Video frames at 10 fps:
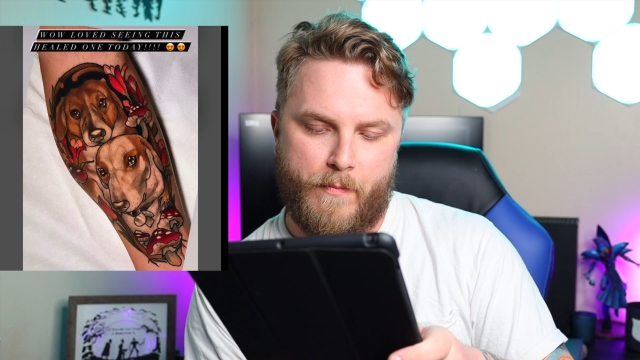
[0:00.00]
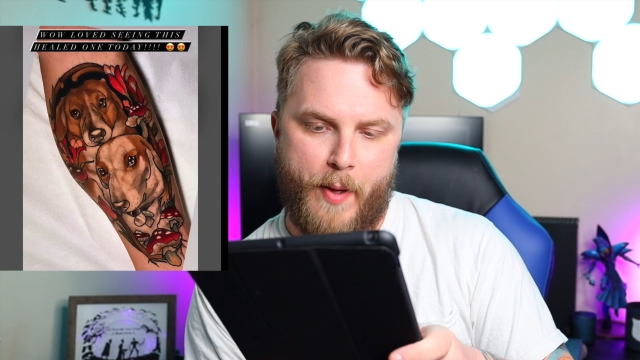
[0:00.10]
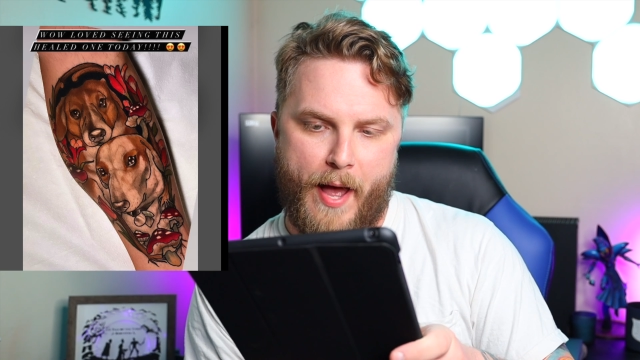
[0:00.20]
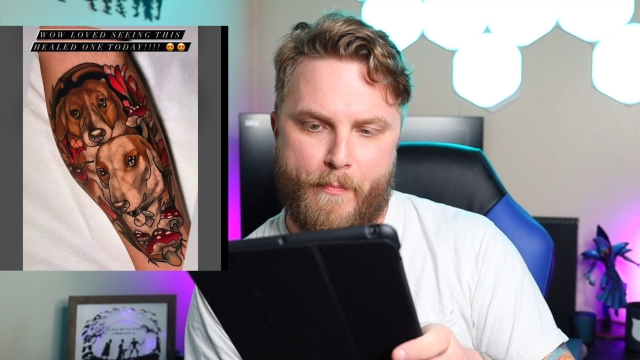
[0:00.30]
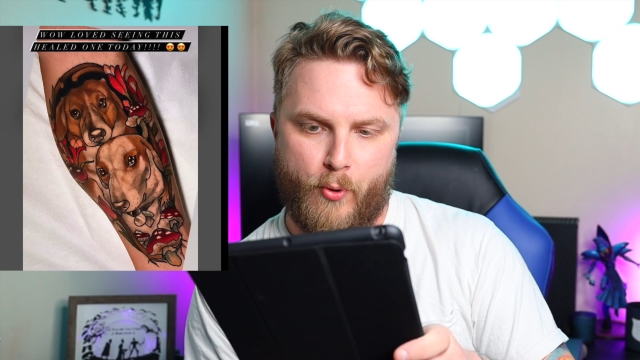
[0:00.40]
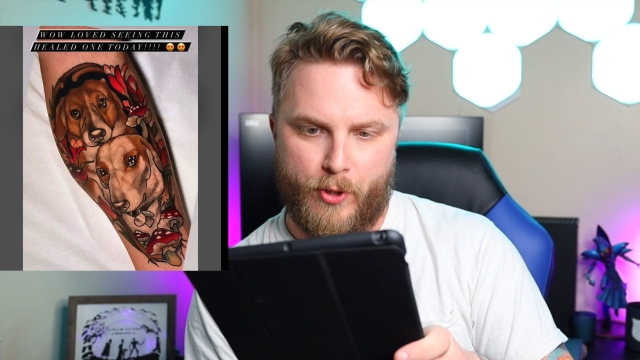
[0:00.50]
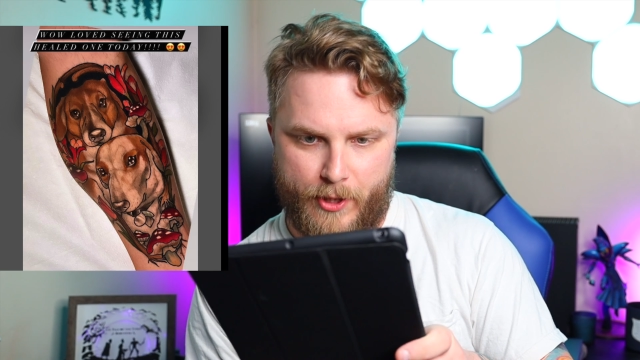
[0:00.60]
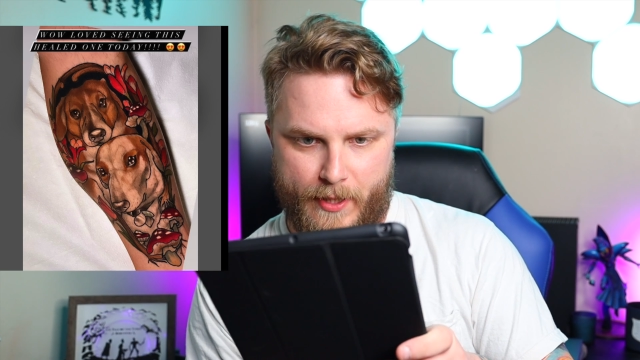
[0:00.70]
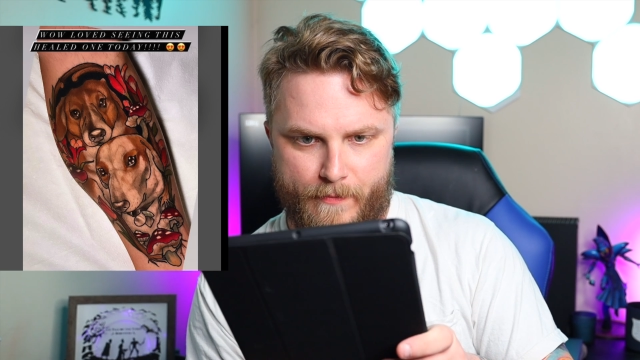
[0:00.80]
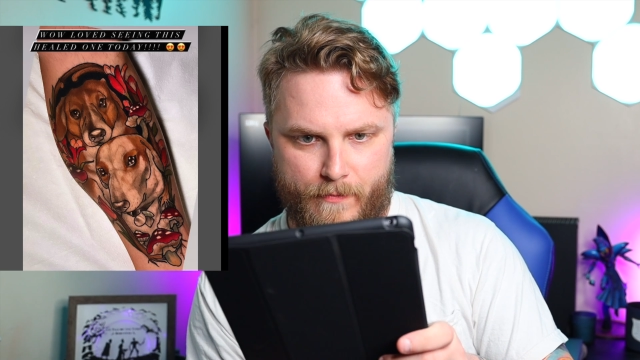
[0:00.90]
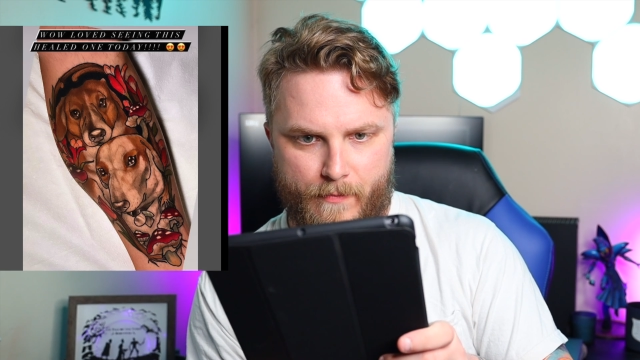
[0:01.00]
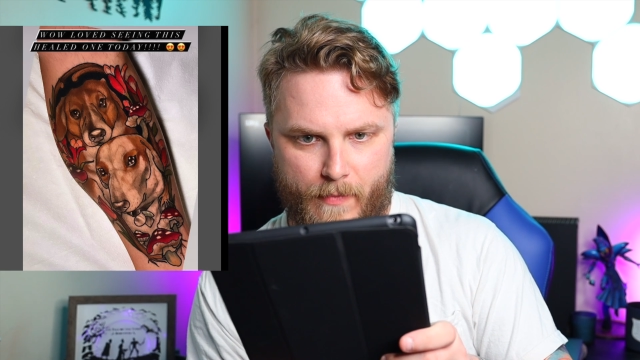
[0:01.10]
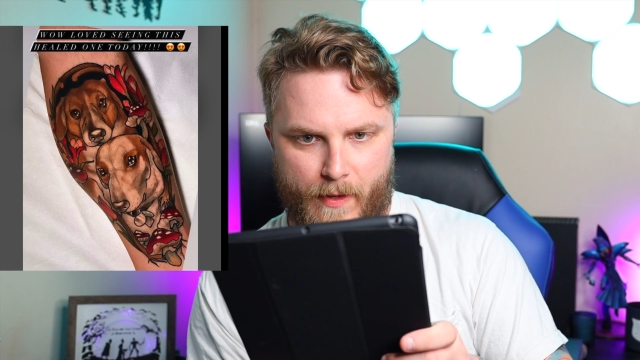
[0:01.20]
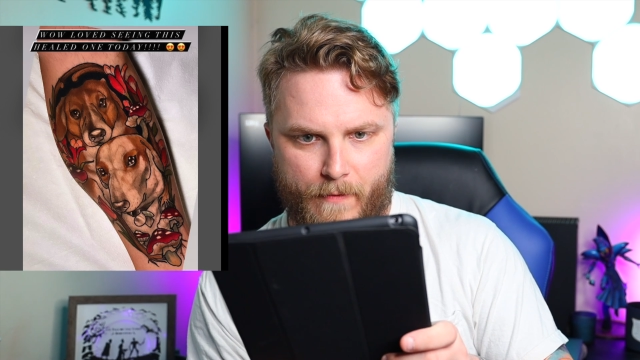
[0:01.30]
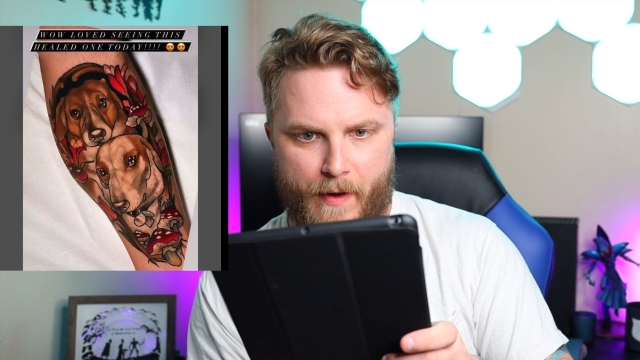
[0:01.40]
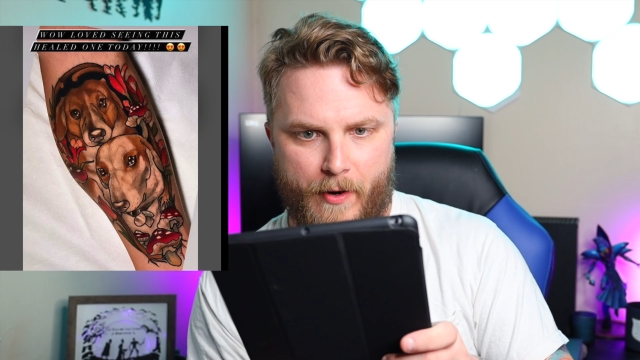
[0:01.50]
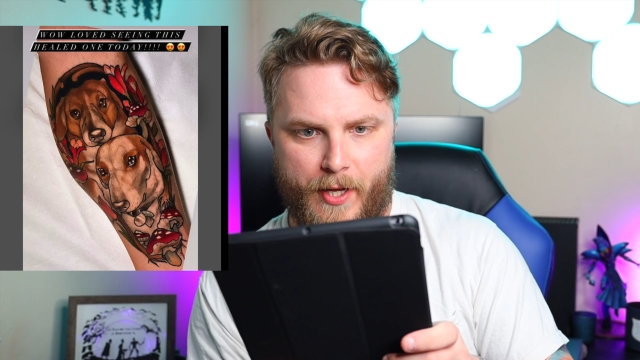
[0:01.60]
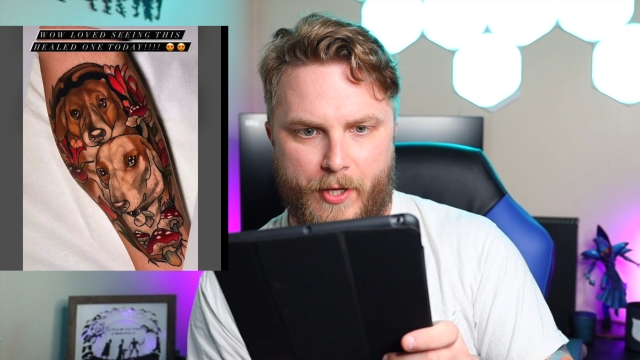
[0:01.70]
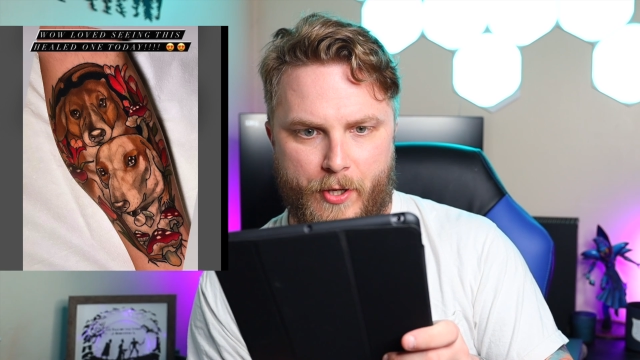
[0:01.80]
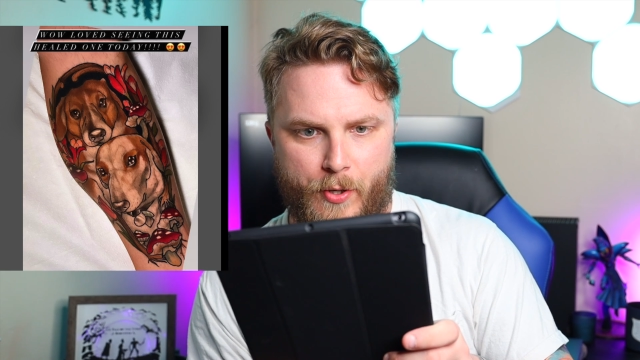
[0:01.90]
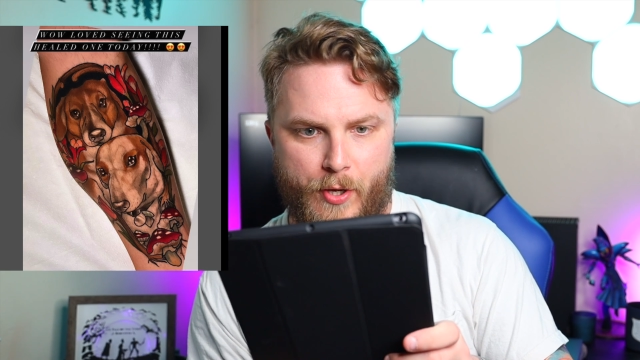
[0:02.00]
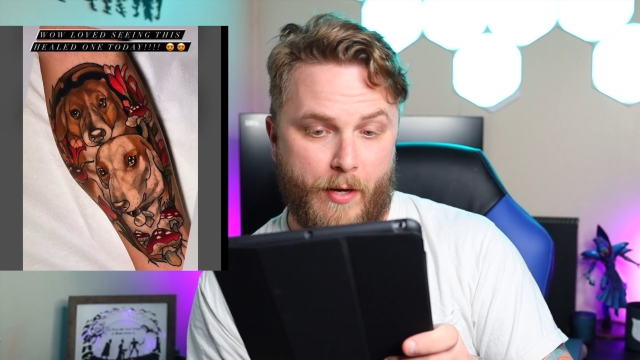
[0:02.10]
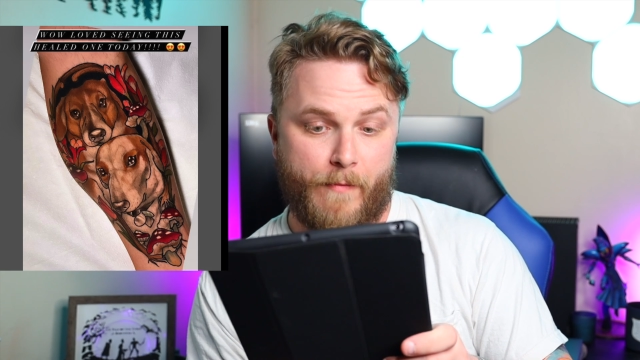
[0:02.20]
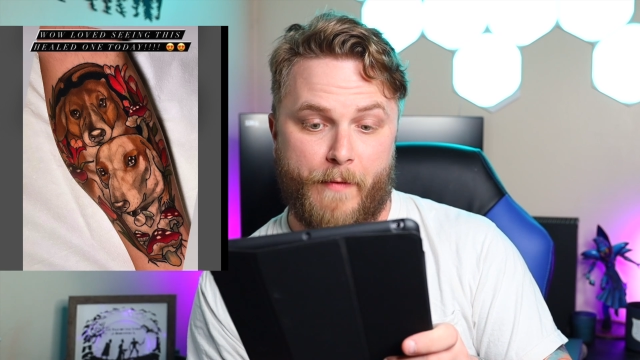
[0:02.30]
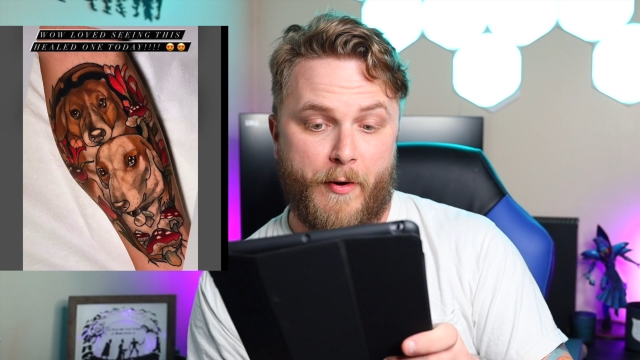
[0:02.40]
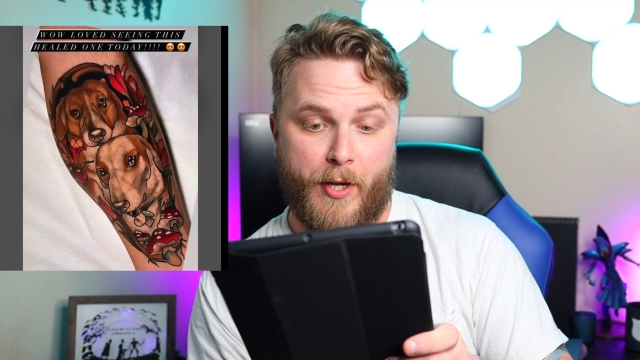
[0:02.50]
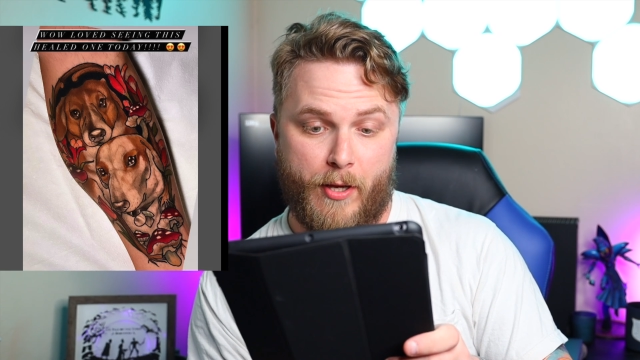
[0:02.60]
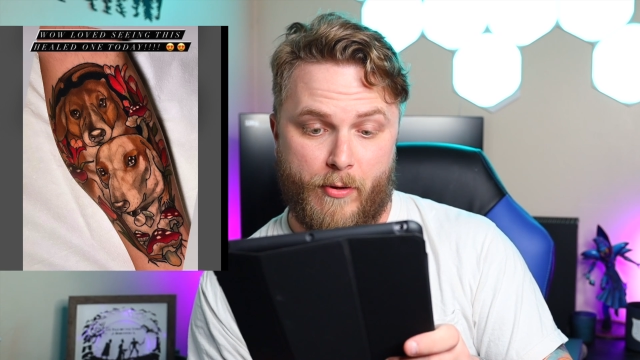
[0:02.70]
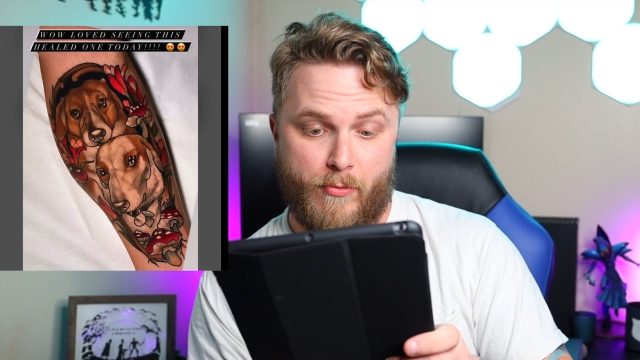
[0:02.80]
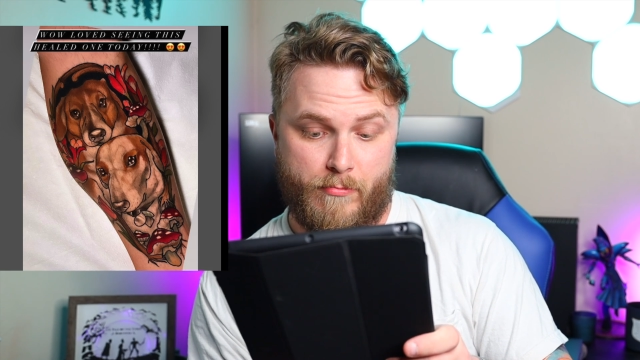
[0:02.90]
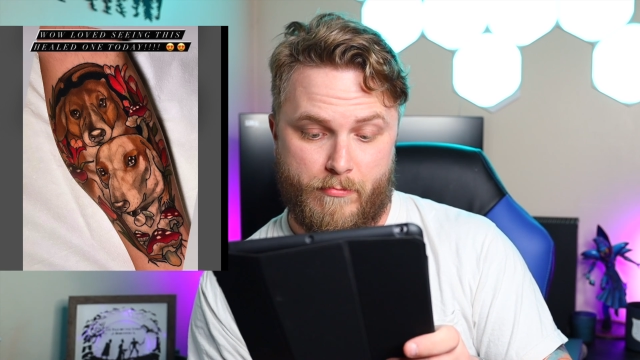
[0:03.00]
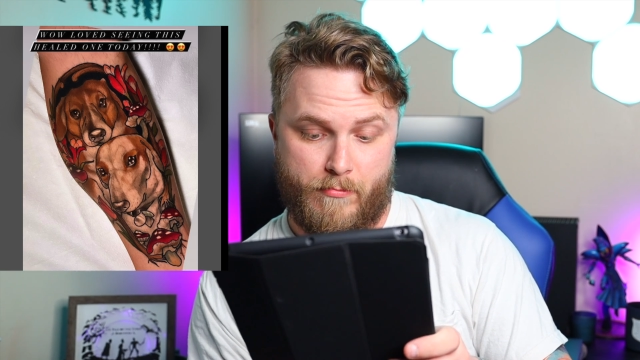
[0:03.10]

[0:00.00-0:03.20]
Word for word: pet portrait, very cute, very cute.